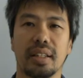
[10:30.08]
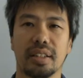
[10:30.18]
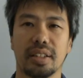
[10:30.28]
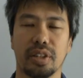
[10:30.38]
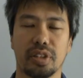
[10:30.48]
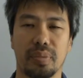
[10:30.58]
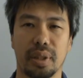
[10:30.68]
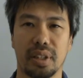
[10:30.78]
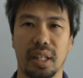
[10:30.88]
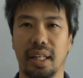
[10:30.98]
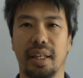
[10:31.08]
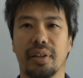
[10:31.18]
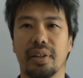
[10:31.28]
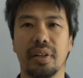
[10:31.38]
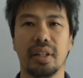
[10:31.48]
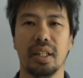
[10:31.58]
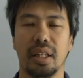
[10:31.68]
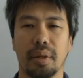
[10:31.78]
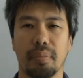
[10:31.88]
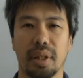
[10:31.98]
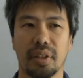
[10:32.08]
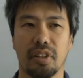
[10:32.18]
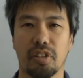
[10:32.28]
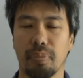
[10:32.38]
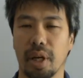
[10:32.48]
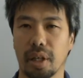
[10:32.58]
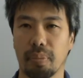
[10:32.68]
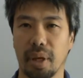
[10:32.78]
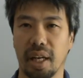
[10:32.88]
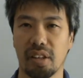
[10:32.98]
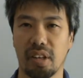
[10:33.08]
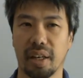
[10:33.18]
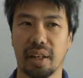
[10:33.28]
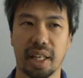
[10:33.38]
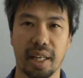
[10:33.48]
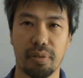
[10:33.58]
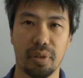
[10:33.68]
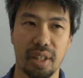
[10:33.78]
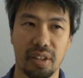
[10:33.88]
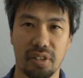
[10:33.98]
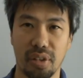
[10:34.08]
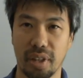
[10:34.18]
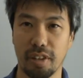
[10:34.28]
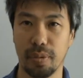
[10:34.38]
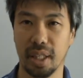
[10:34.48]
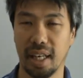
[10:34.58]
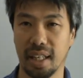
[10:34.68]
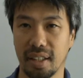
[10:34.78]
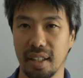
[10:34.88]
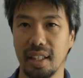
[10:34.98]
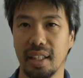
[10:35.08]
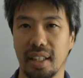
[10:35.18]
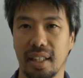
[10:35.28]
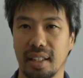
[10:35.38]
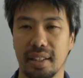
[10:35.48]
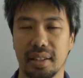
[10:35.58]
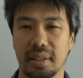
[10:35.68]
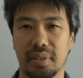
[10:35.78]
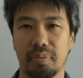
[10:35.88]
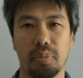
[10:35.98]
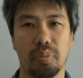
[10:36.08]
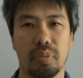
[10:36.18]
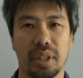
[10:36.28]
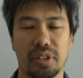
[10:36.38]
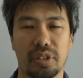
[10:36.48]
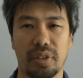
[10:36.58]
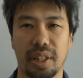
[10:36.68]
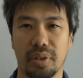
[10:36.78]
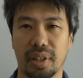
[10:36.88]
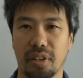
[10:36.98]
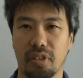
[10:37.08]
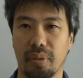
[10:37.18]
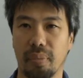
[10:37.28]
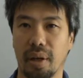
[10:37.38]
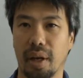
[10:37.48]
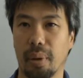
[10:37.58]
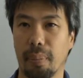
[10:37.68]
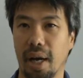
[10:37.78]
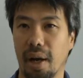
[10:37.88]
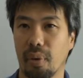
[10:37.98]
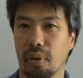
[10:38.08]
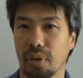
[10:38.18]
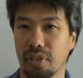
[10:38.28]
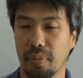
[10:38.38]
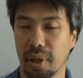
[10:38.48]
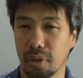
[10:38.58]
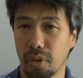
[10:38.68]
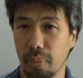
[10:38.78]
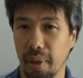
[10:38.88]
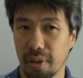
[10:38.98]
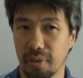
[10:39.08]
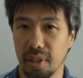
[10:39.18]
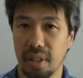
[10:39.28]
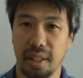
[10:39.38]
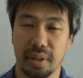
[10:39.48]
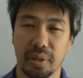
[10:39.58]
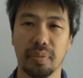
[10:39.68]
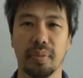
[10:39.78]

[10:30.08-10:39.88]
there's not so much a leader, but it's a marketplace, like I gave you this, you give me that, and let's try to cut some other power or some other group out of the deal.